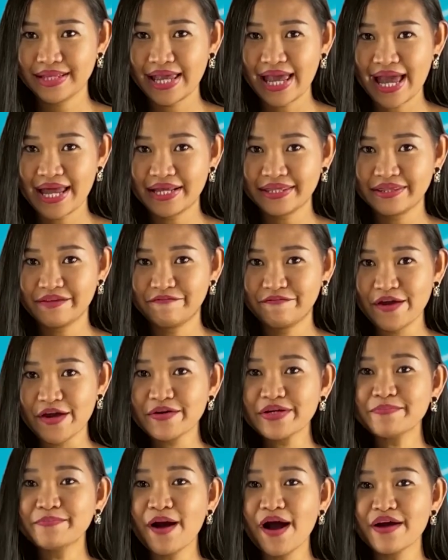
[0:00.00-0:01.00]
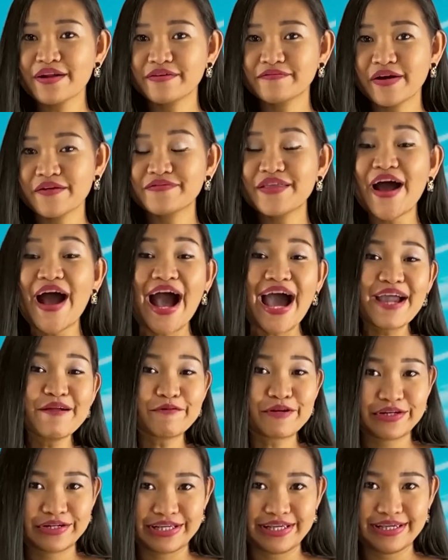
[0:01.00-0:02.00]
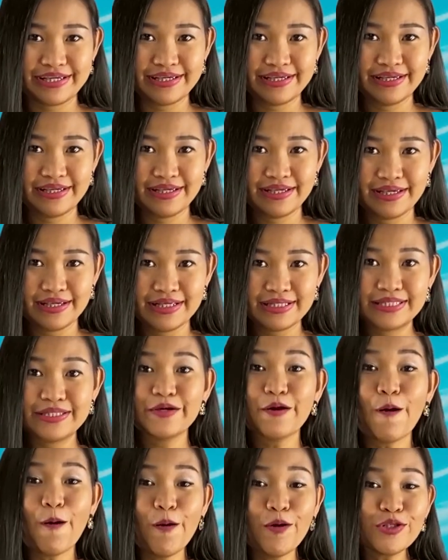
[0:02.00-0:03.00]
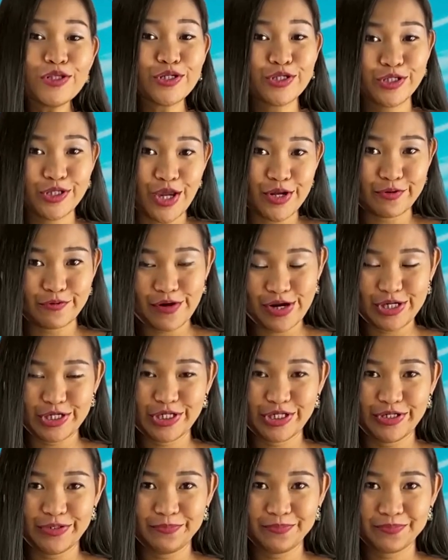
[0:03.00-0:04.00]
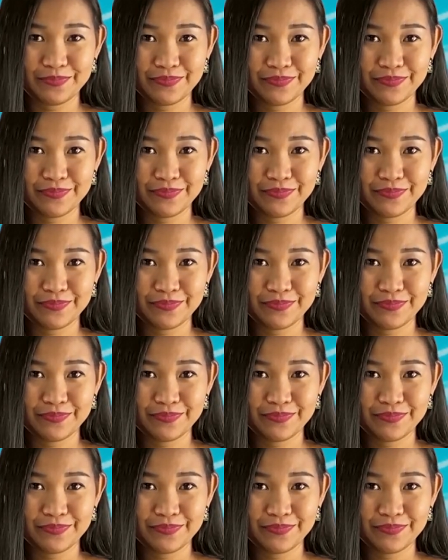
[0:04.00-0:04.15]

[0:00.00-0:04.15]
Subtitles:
And at the very bottom of the hierarchy is the older generation.